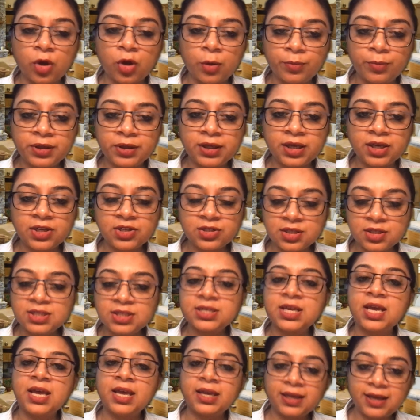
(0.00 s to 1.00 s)

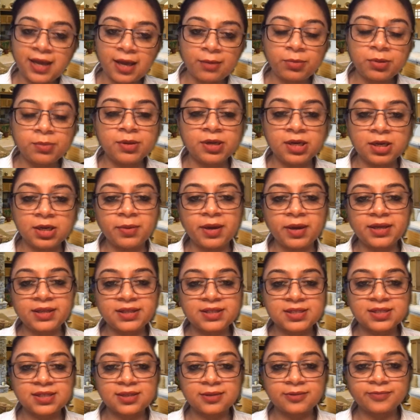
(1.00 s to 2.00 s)
complications can be
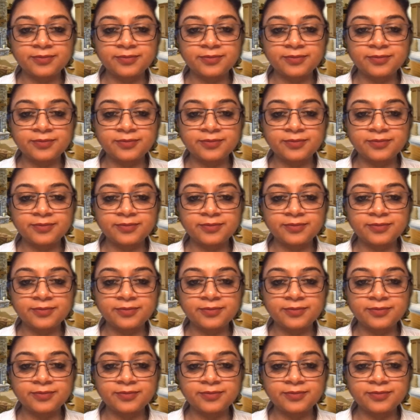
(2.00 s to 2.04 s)
minimized.